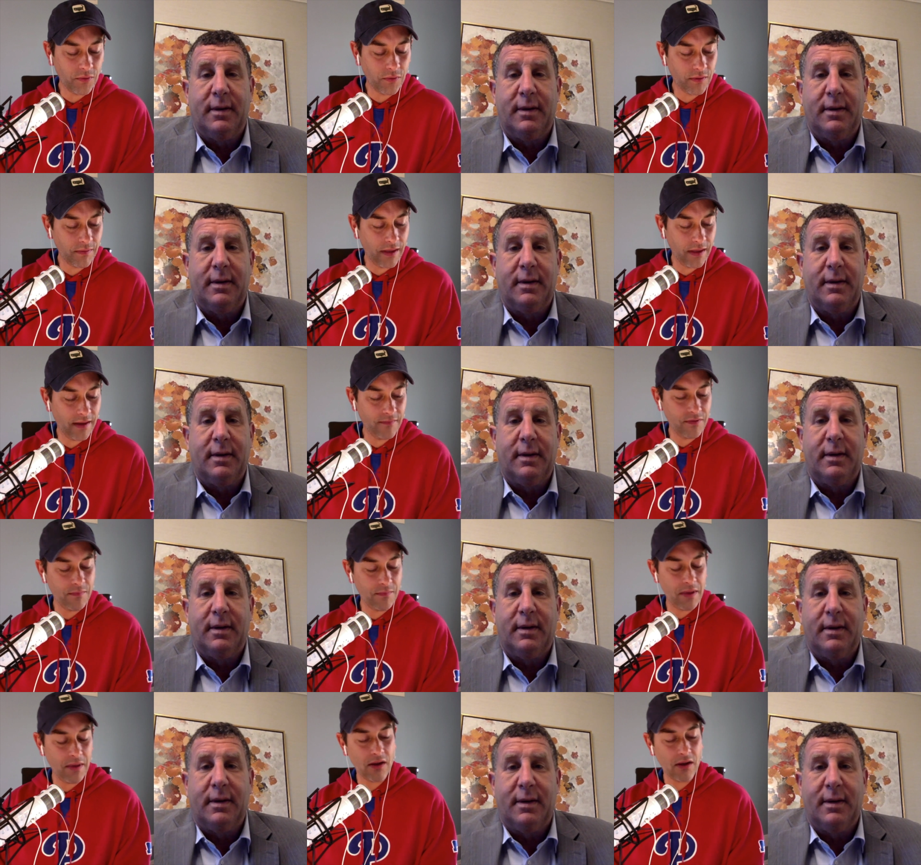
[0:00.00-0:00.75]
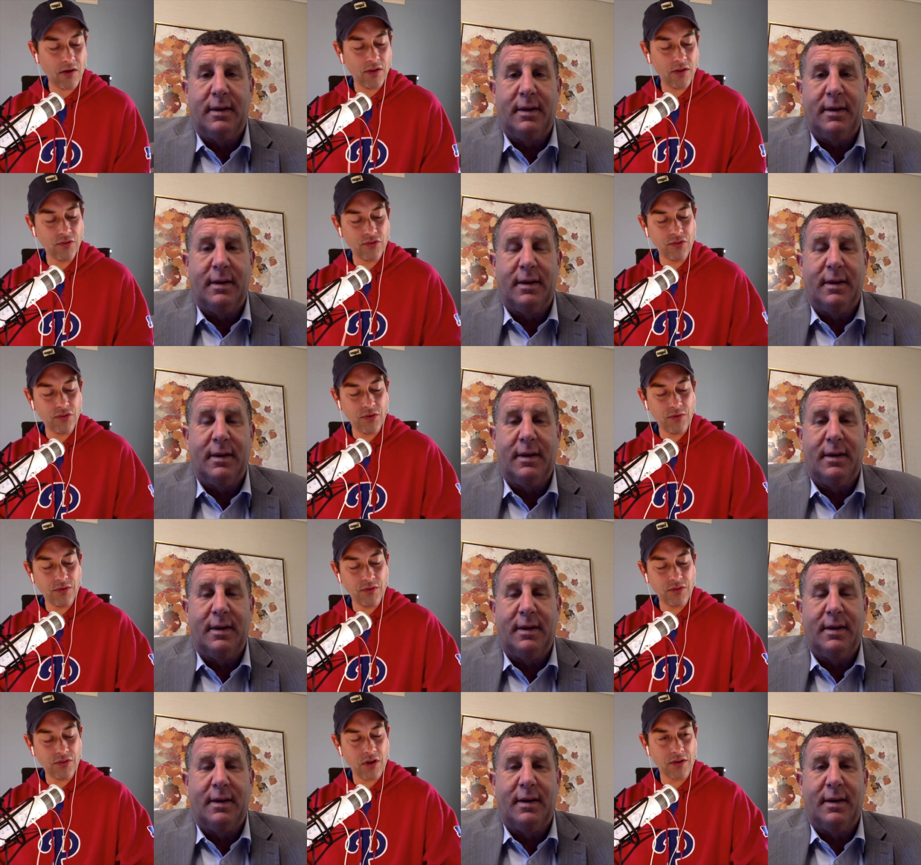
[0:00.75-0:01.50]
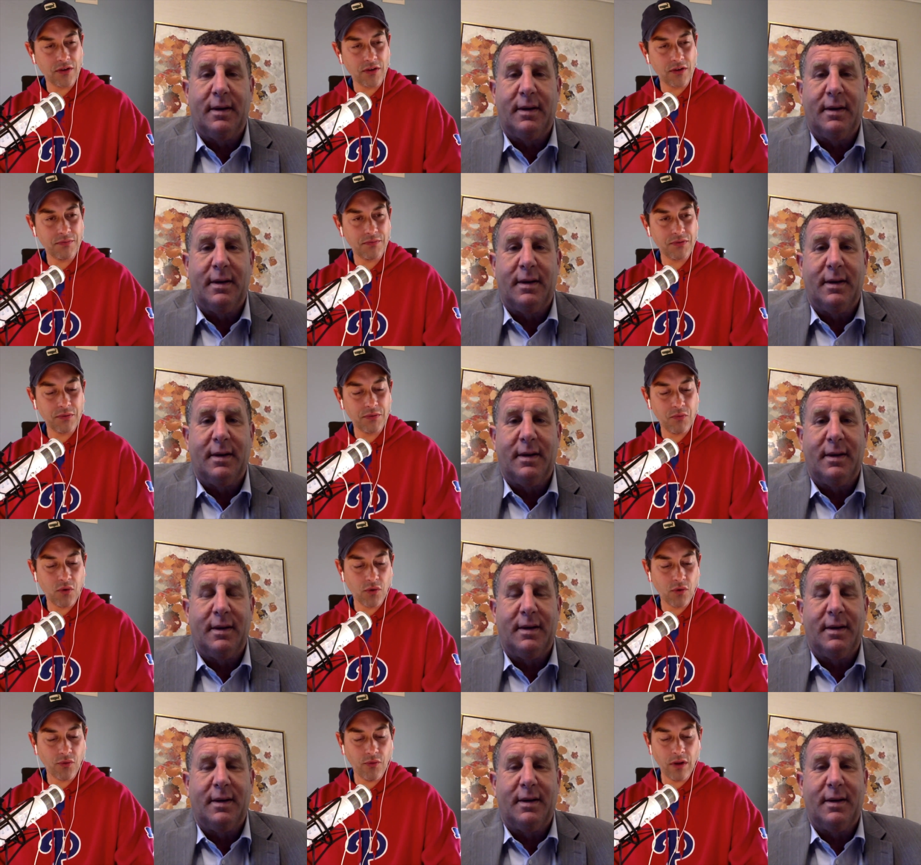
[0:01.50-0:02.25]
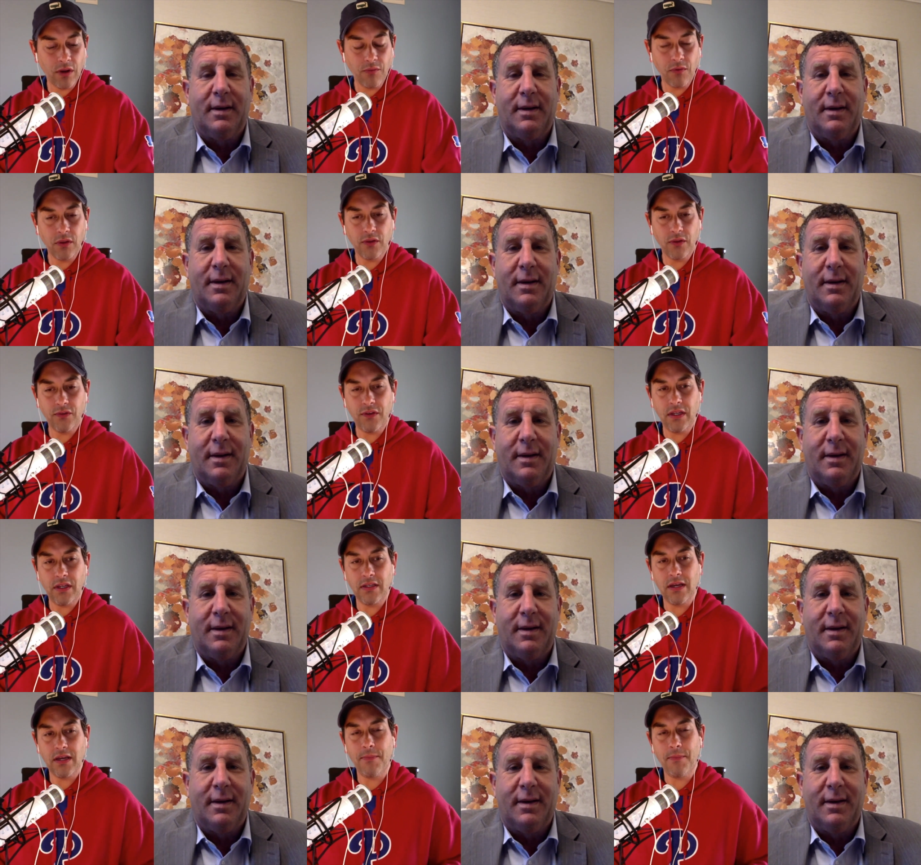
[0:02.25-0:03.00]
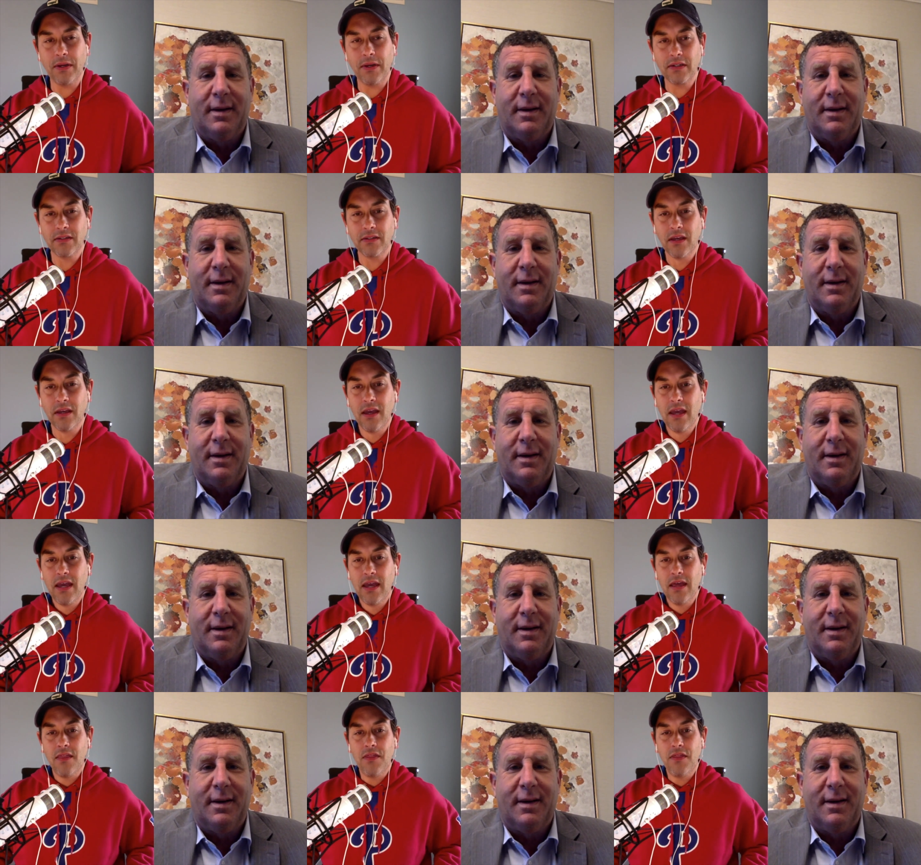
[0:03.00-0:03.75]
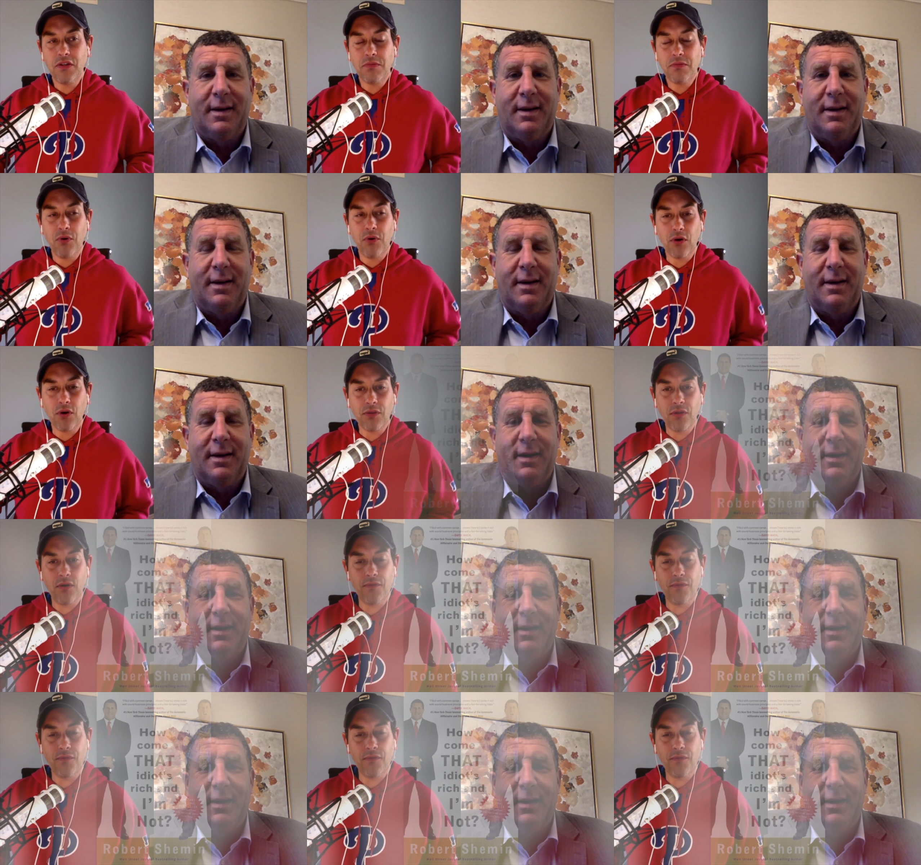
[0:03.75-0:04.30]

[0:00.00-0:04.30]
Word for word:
Speaker 1: We'll have you back on soon to talk some more great real estate topics. This book,